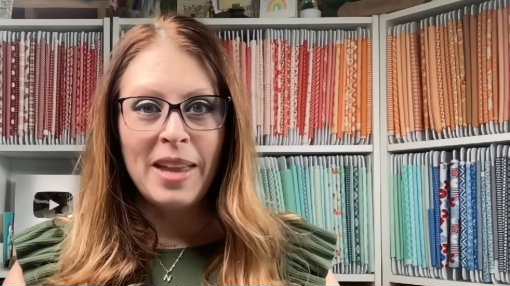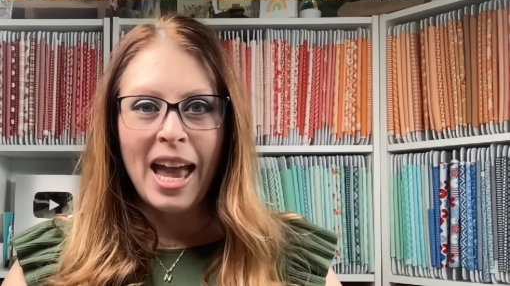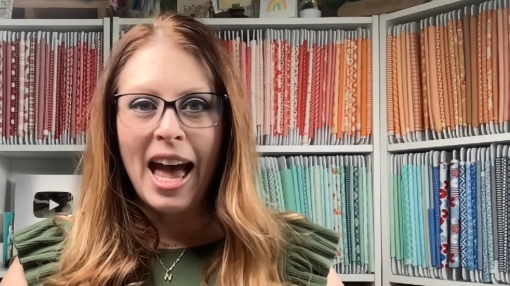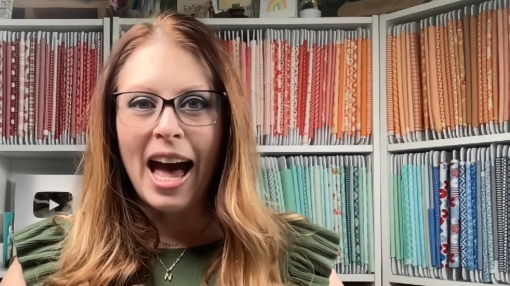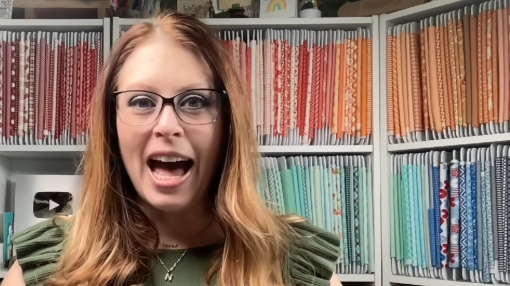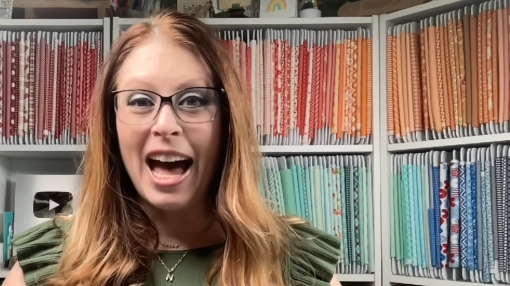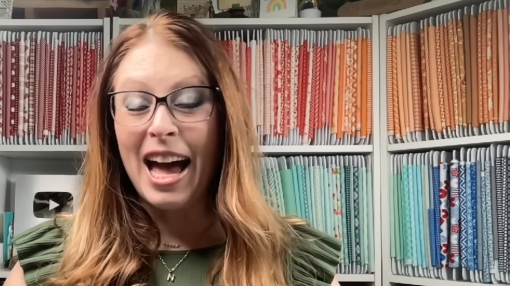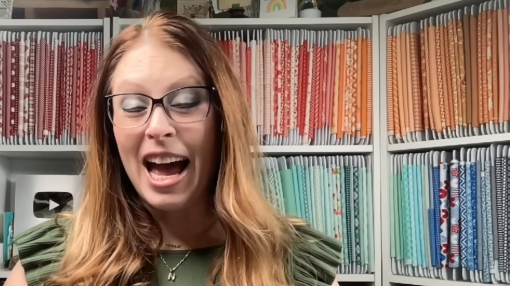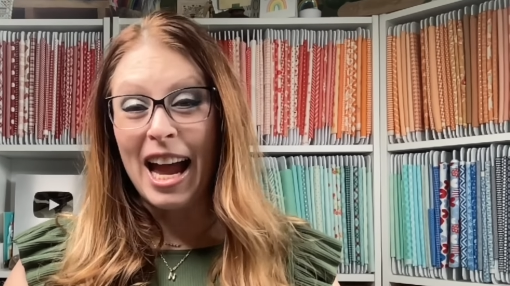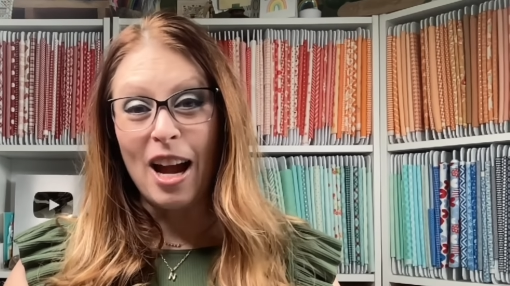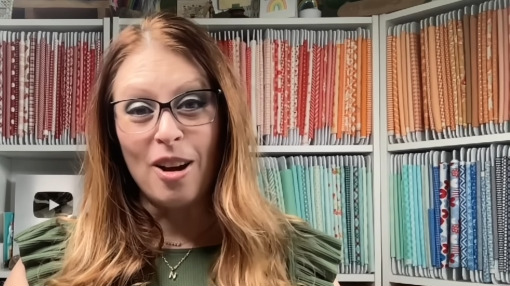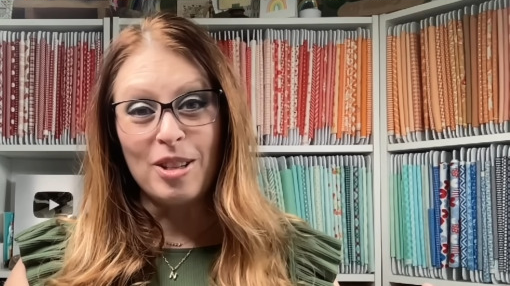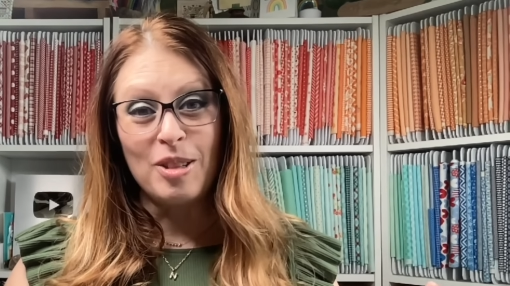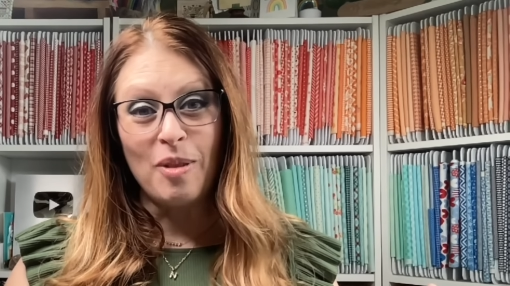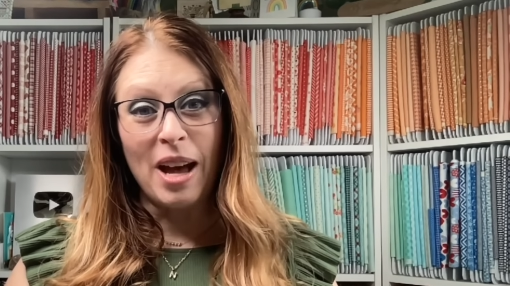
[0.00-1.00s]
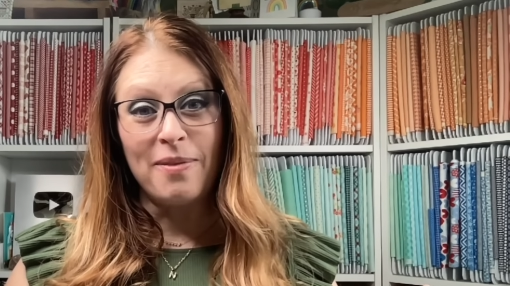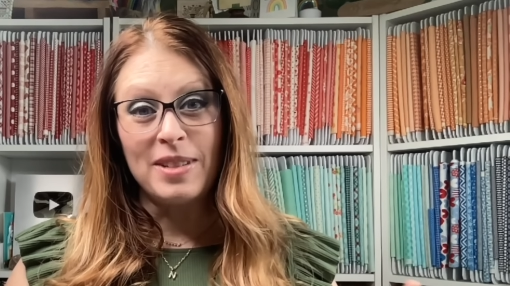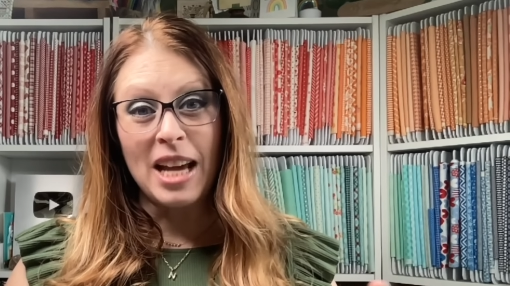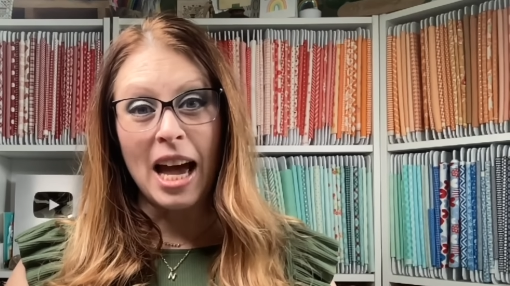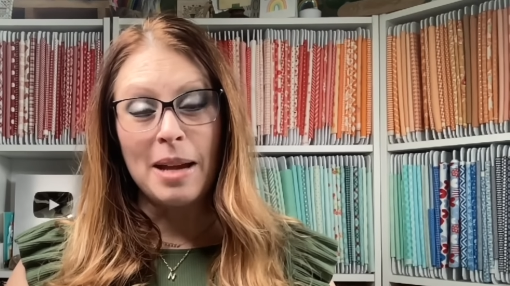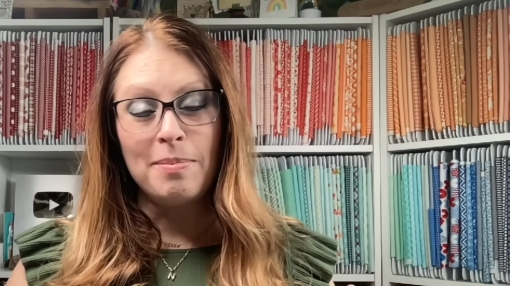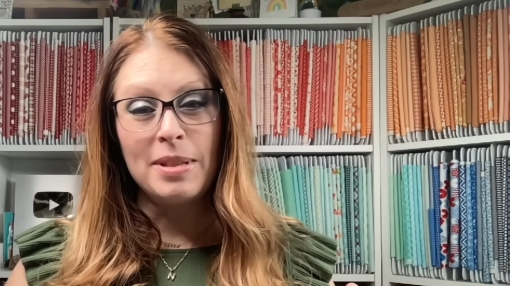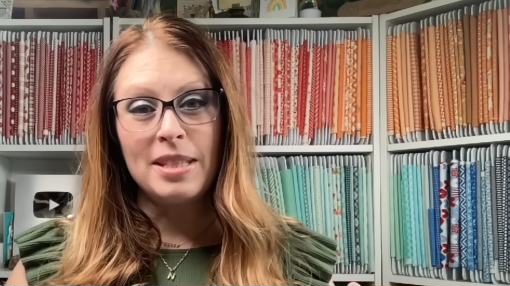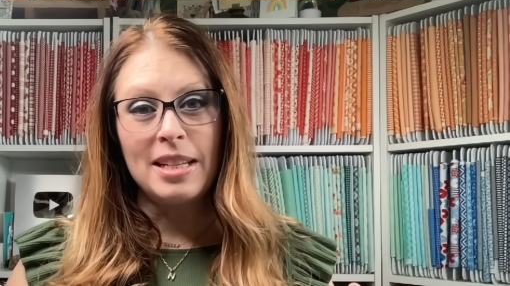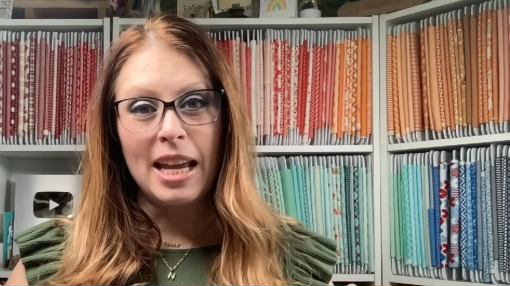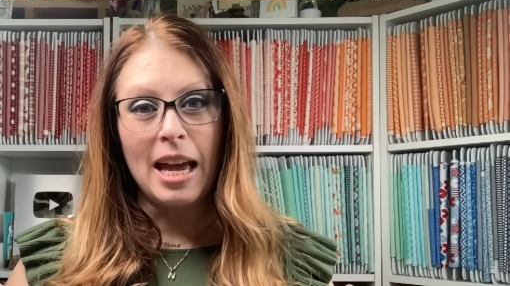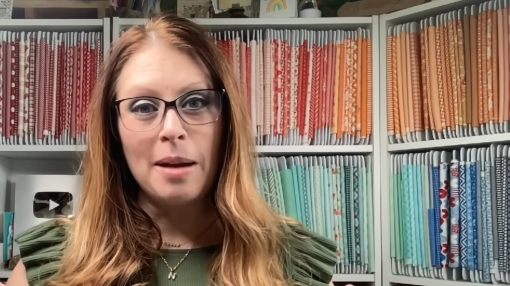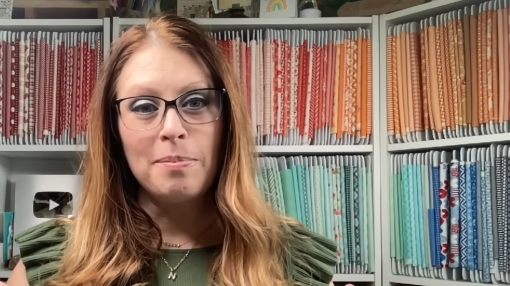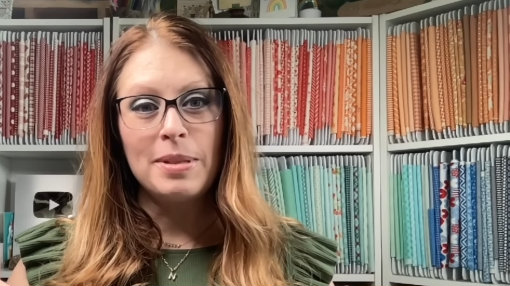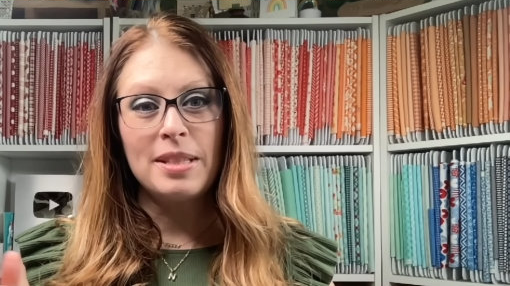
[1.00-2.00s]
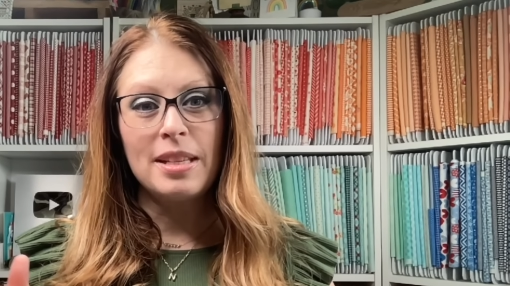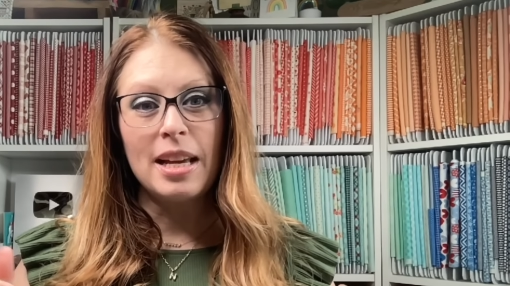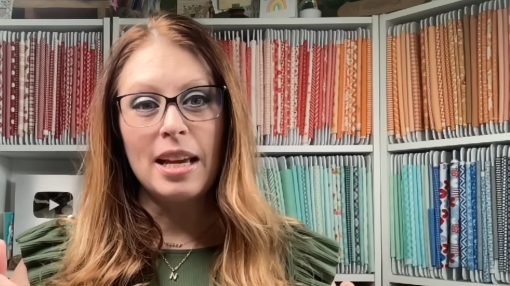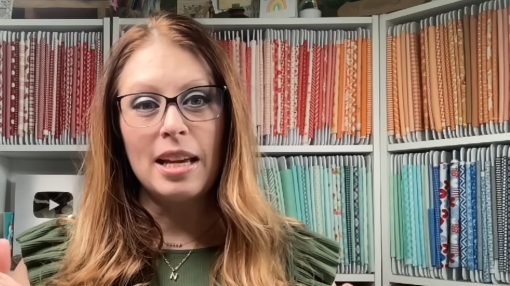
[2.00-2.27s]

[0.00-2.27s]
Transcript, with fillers: Uh, I also have timestamps